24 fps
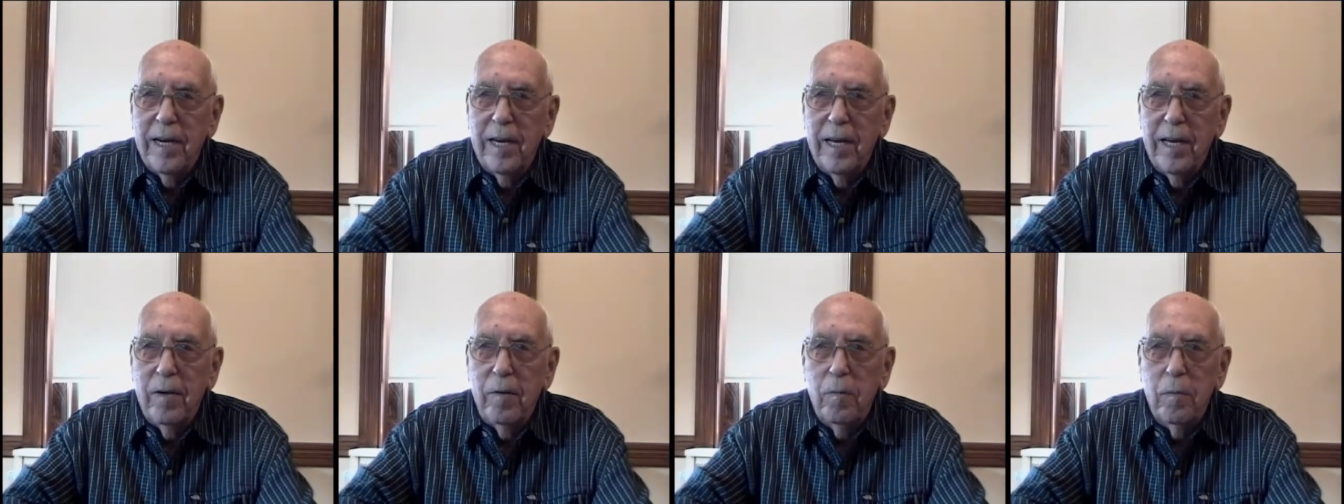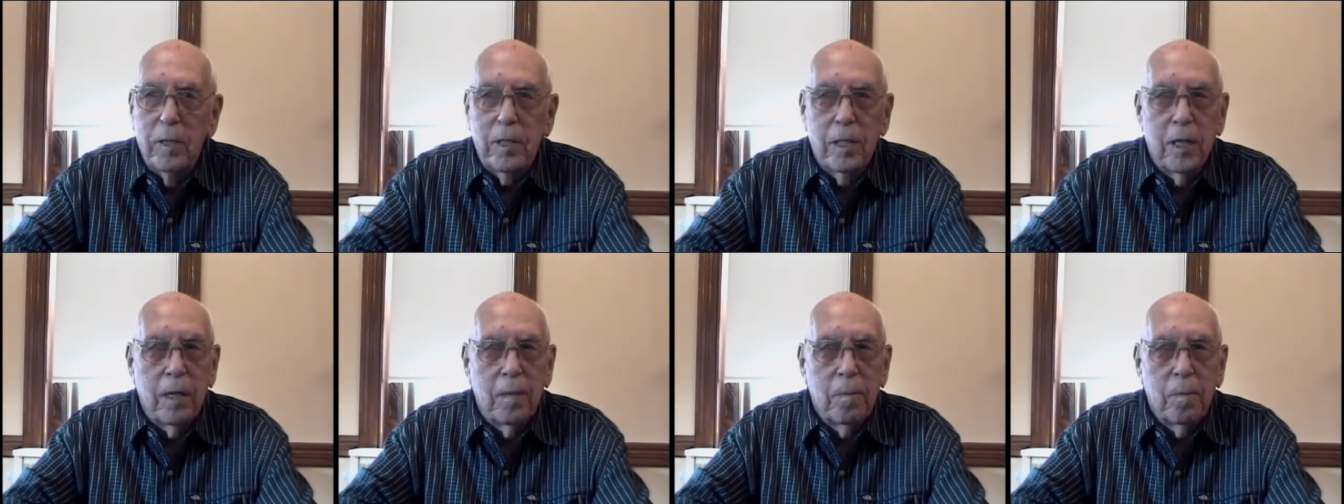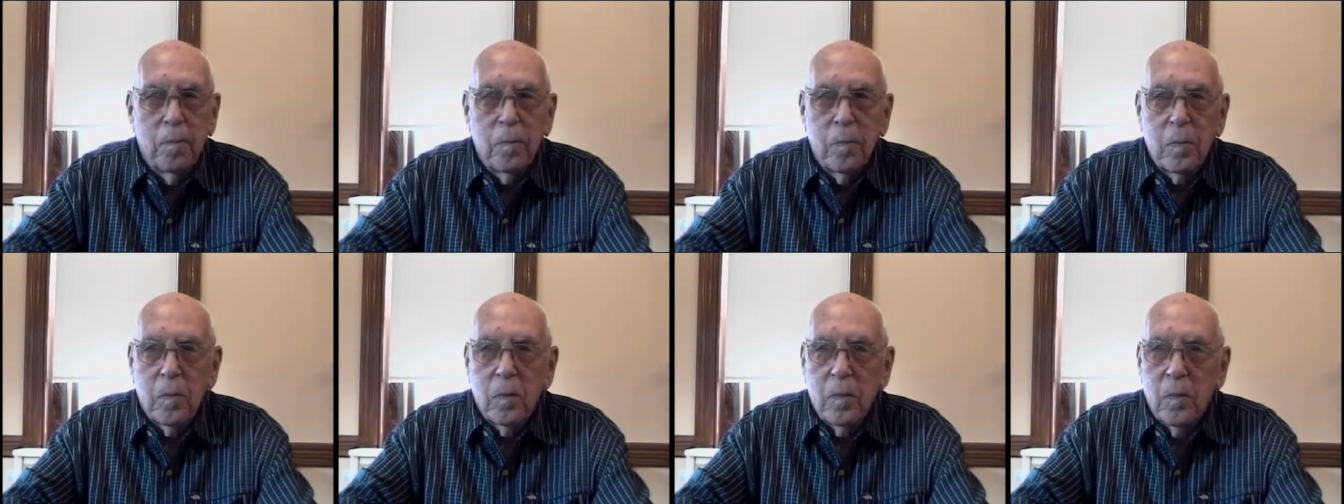He was
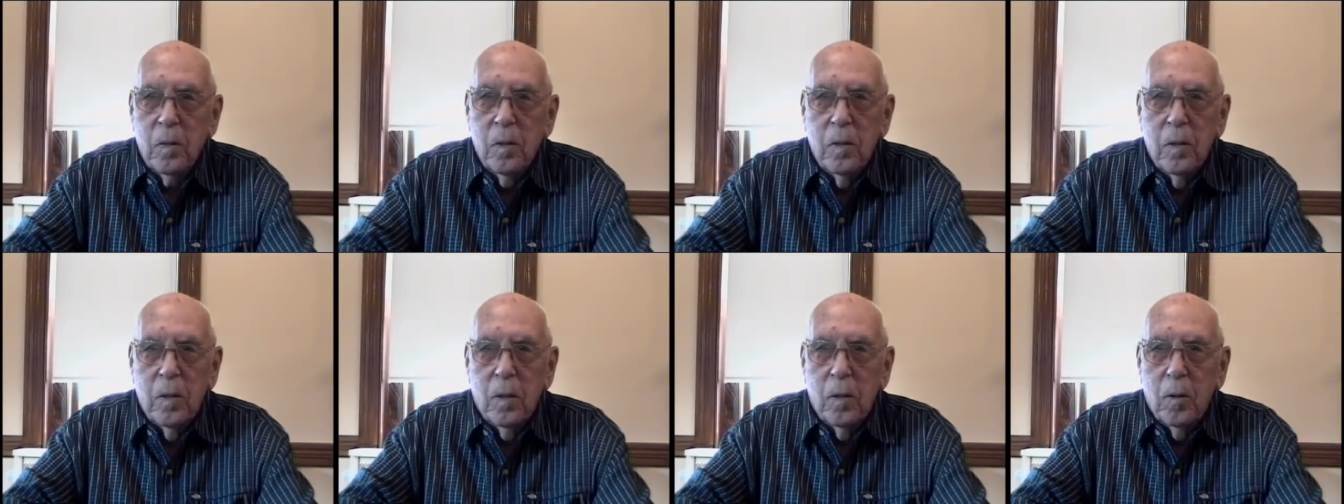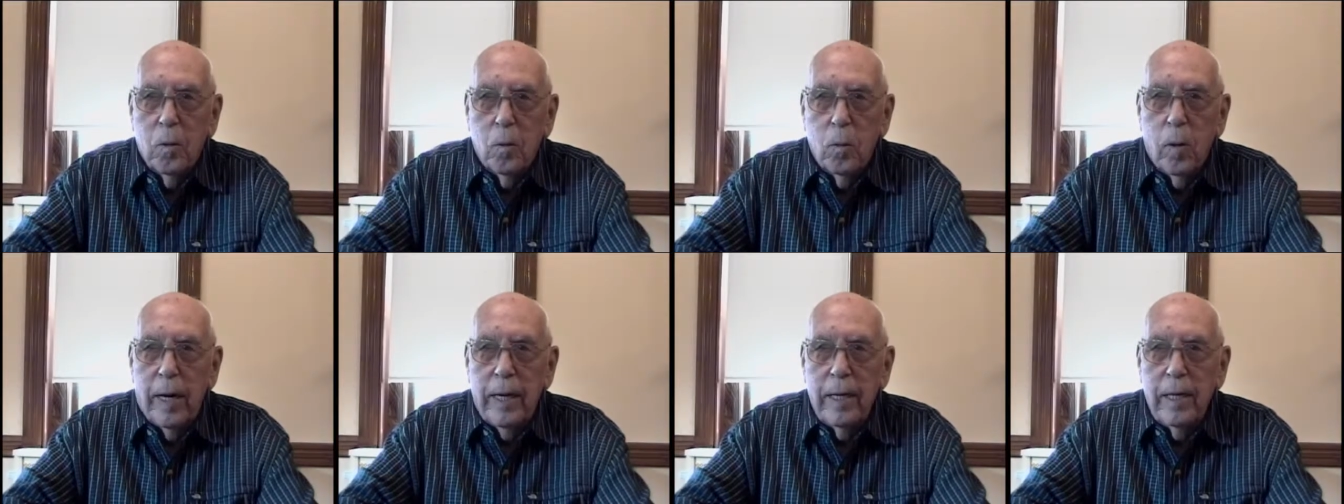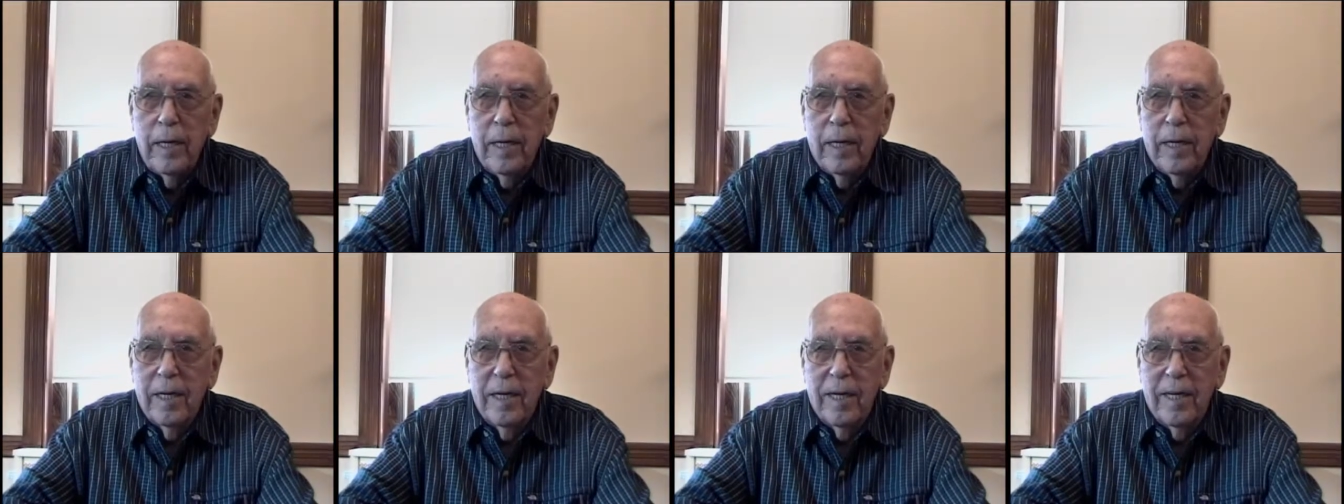ready
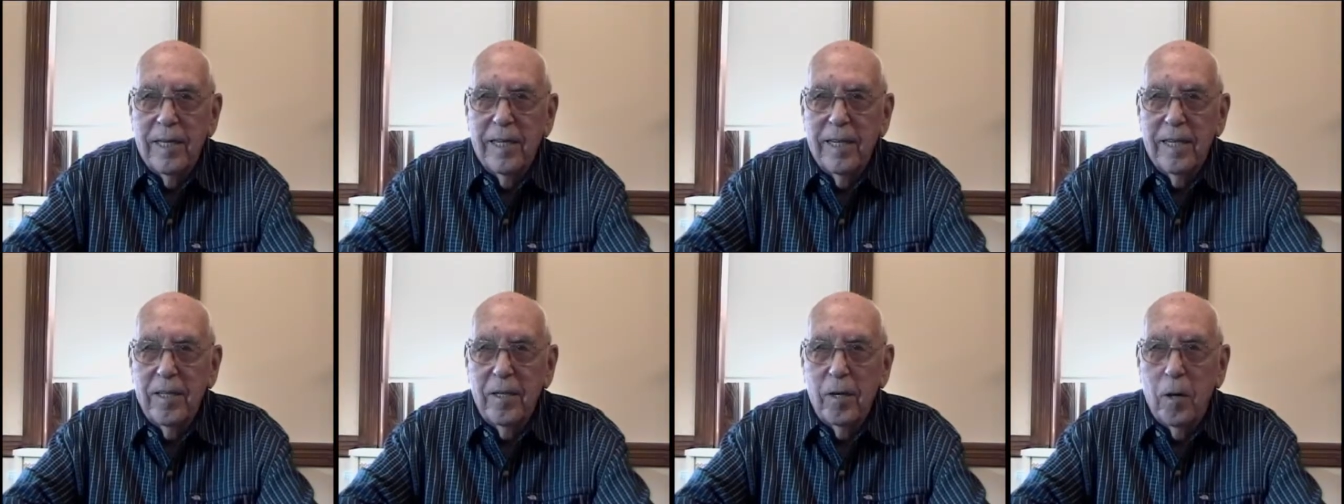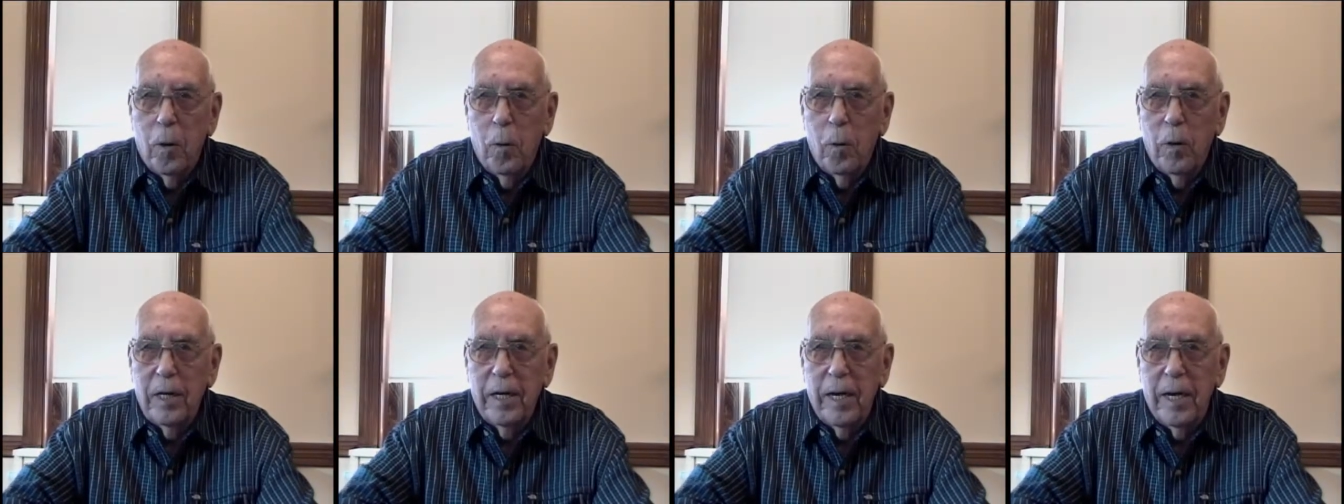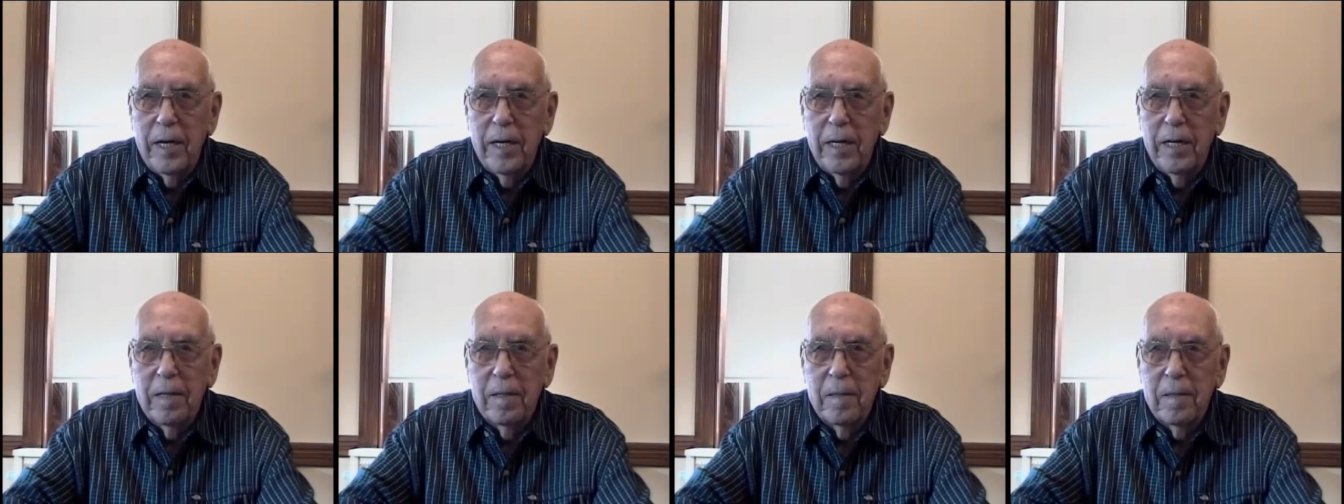to go
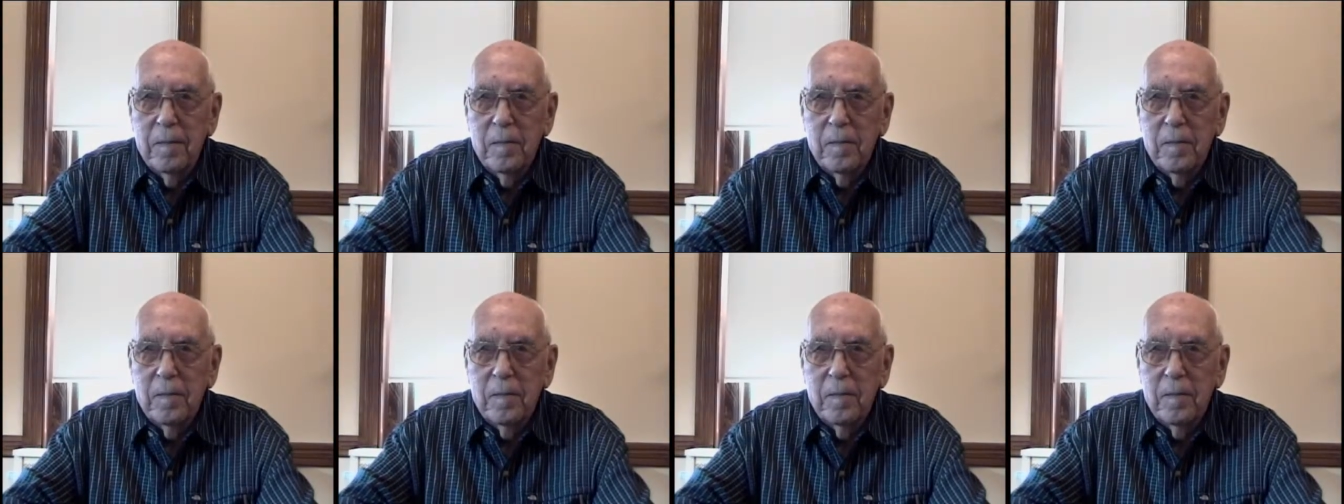again.